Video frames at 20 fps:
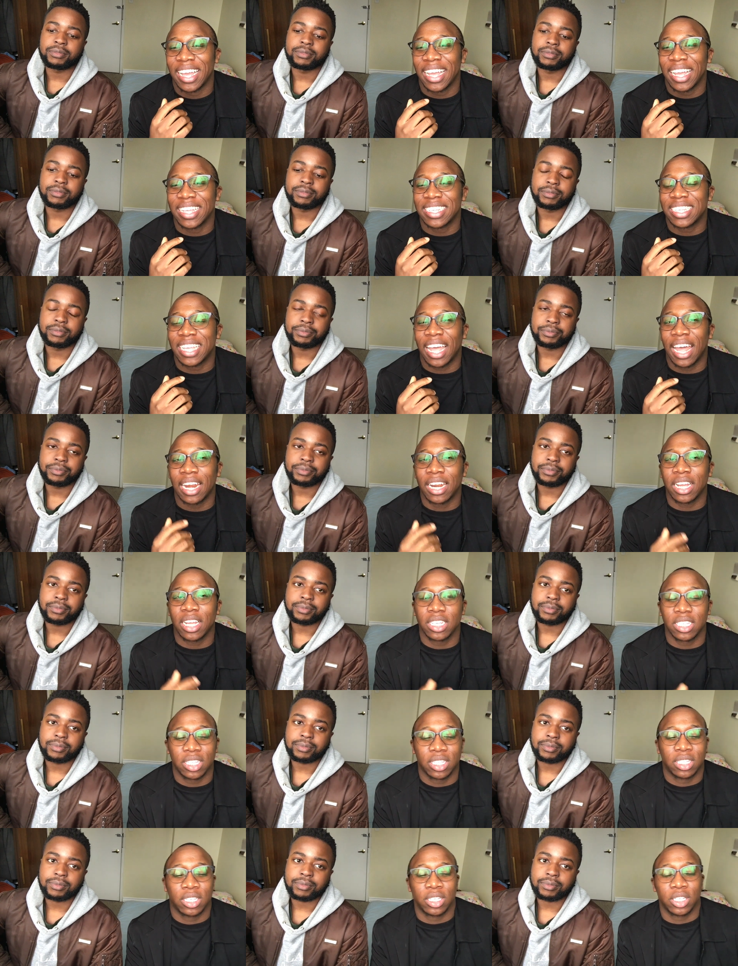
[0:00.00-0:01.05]
Speaker 1: it's kind of because
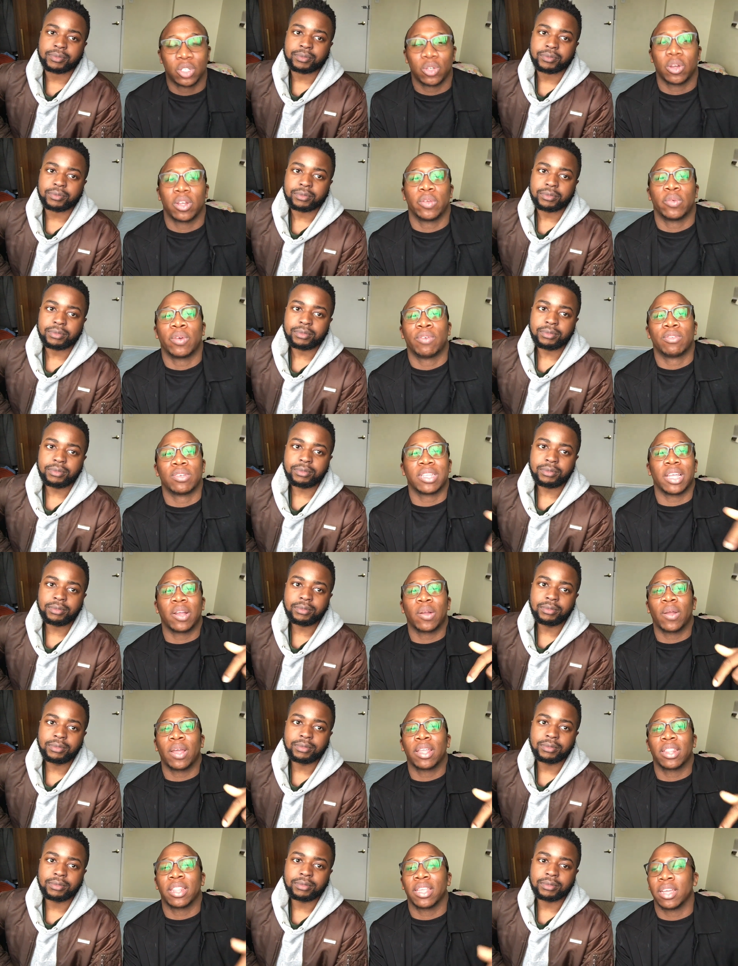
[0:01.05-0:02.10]
Detroit River's like
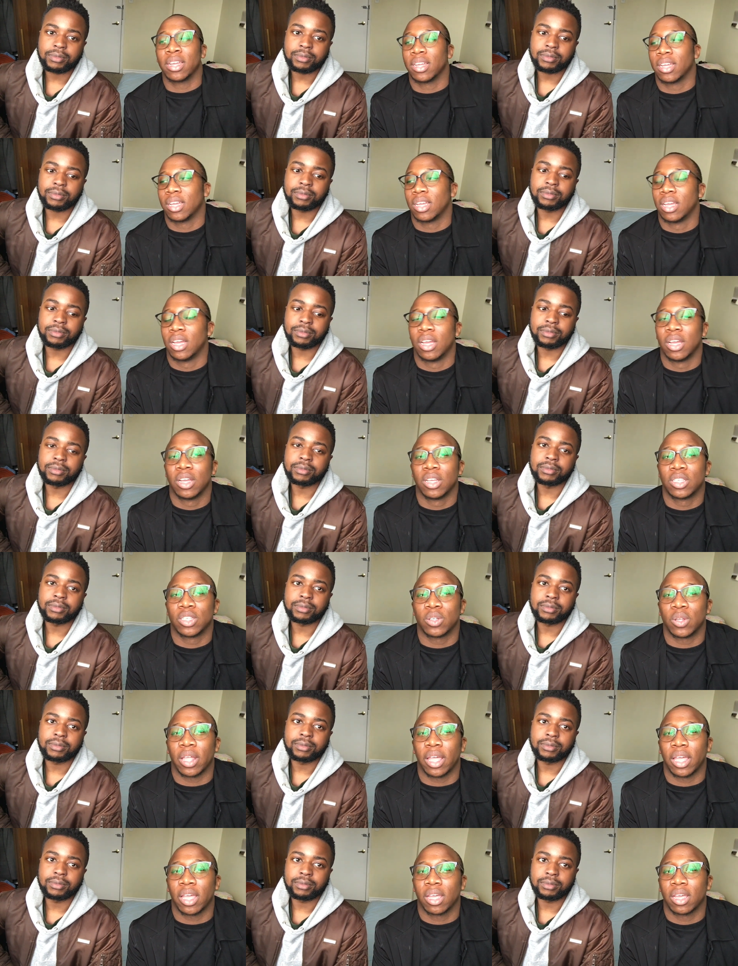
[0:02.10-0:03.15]
right there, mm. so
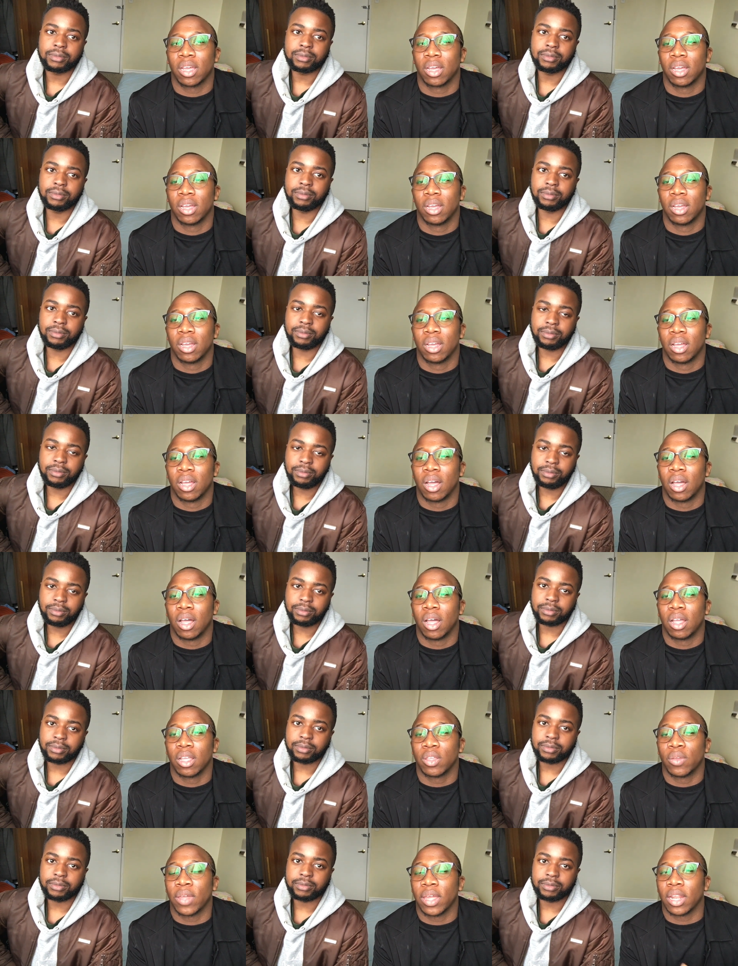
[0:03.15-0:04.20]
like
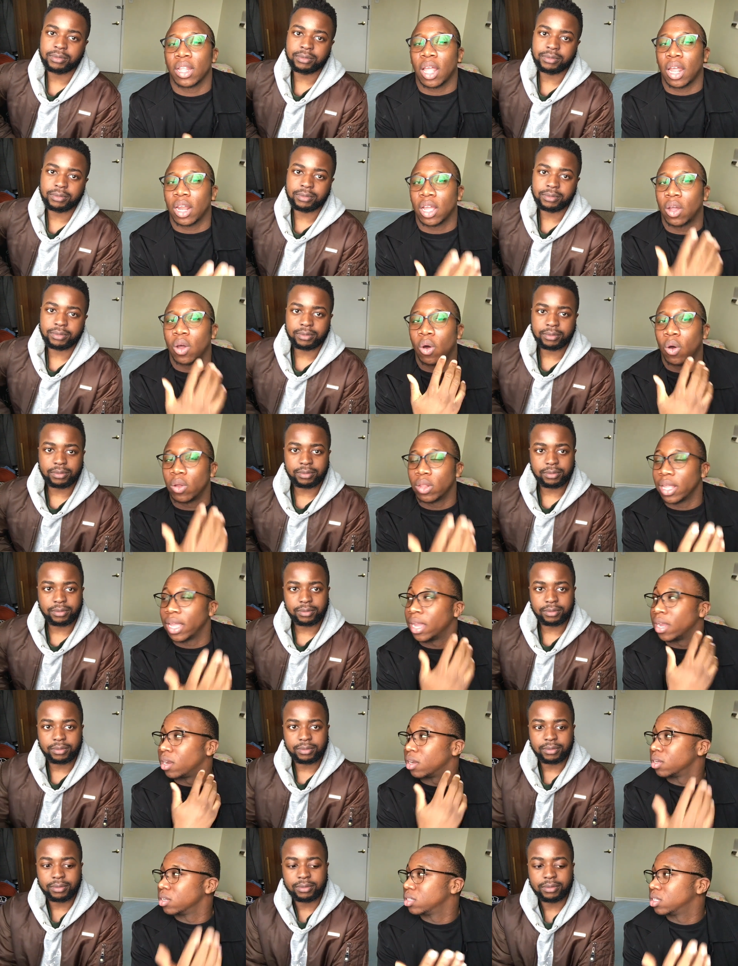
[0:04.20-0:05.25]
you get a lot of cold
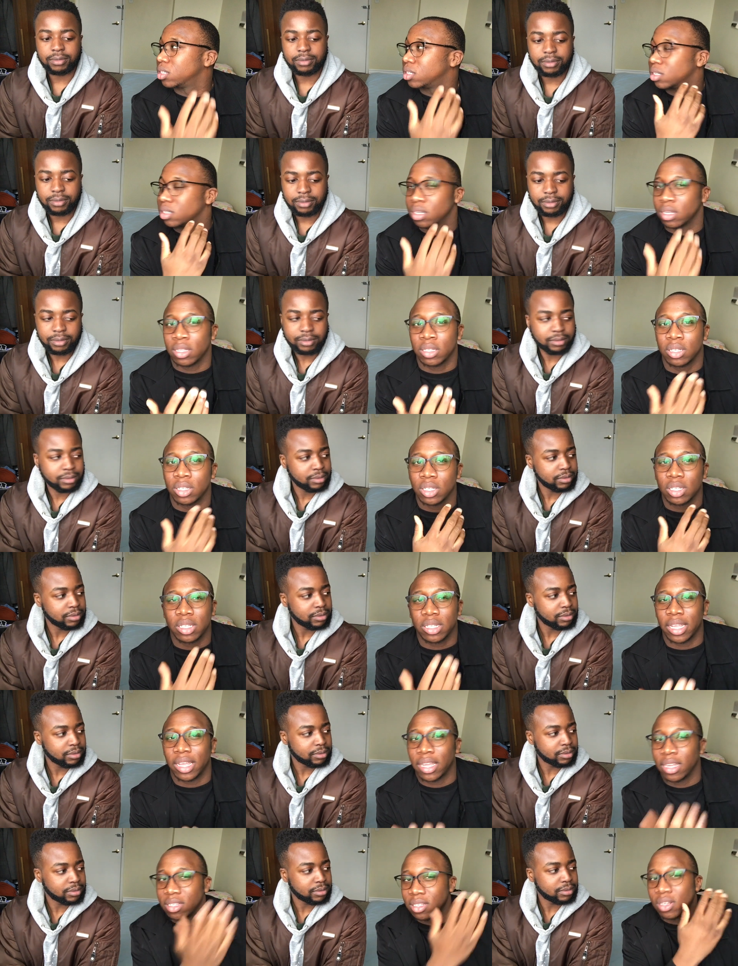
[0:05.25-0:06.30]
air and just
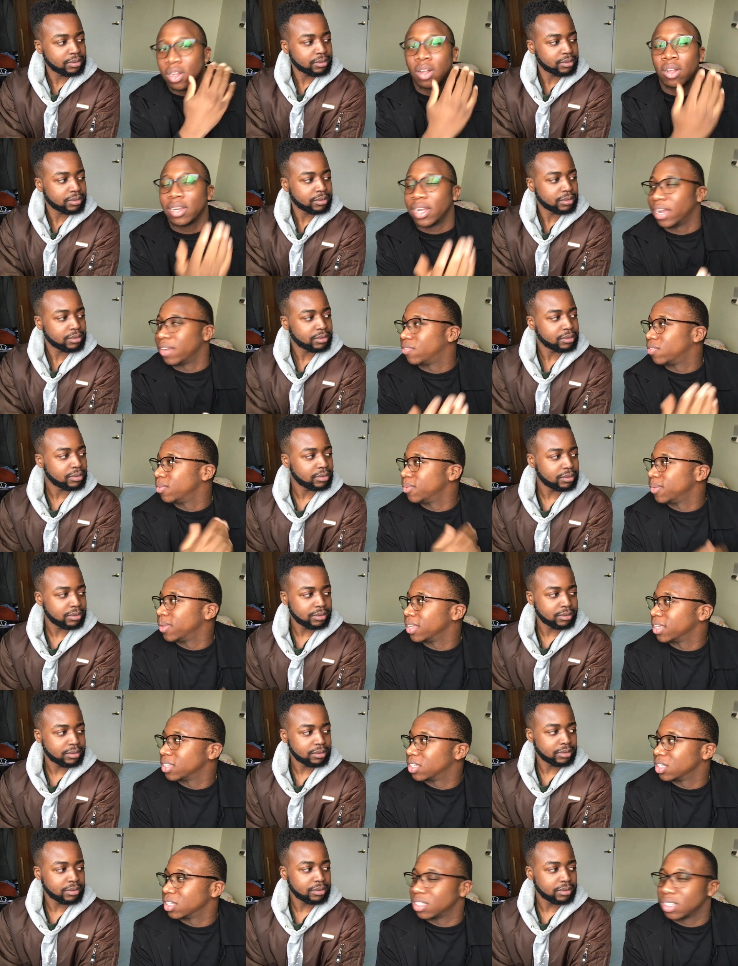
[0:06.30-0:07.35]
tin all that from like
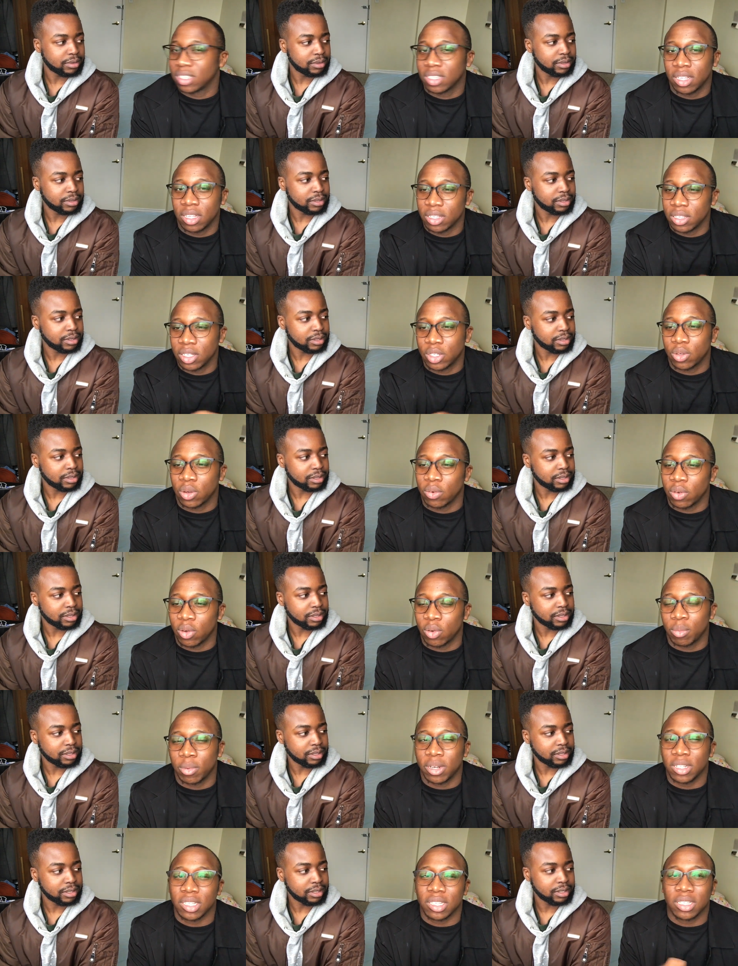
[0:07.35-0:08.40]
just the Detroit River.
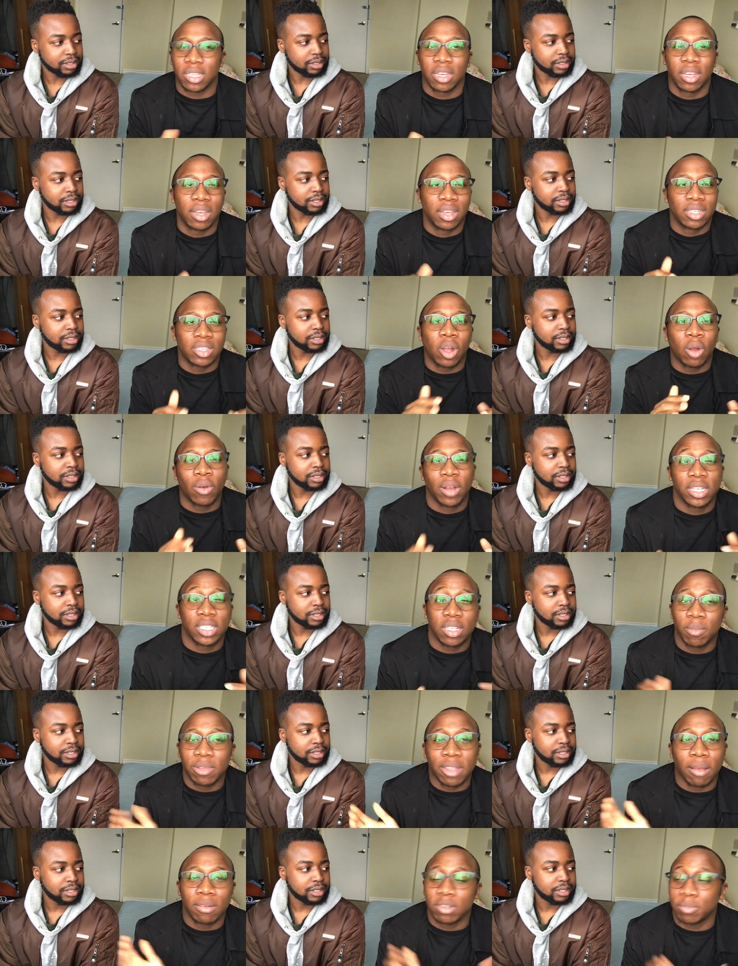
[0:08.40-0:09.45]
But it's it's always
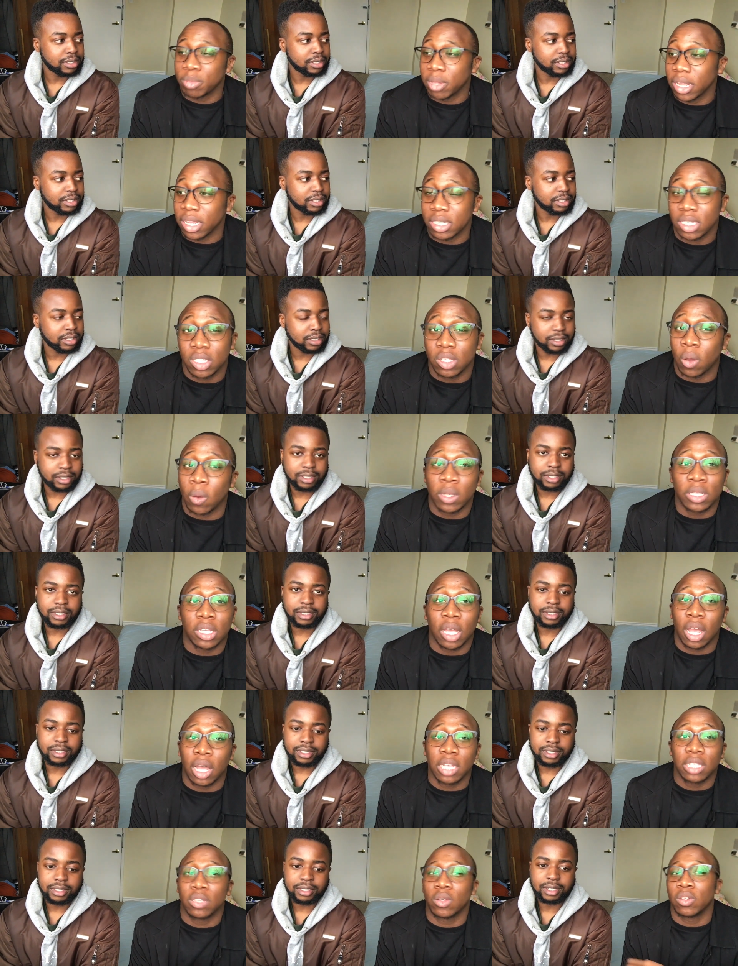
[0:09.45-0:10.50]
summertime's blast. It's always
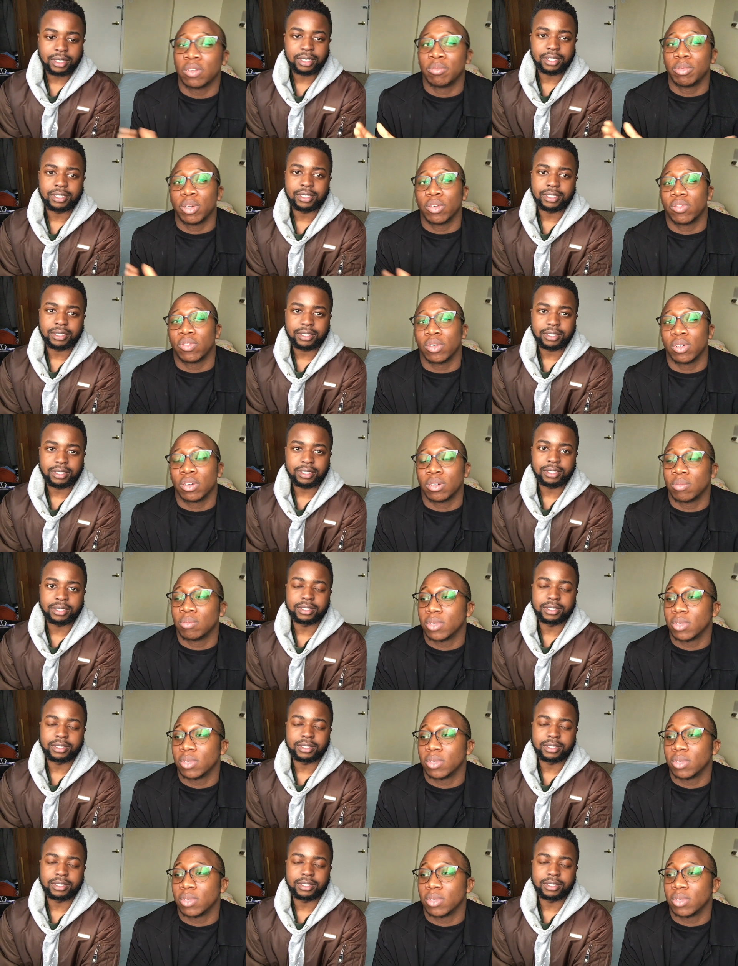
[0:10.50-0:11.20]
hot. It's always beautiful.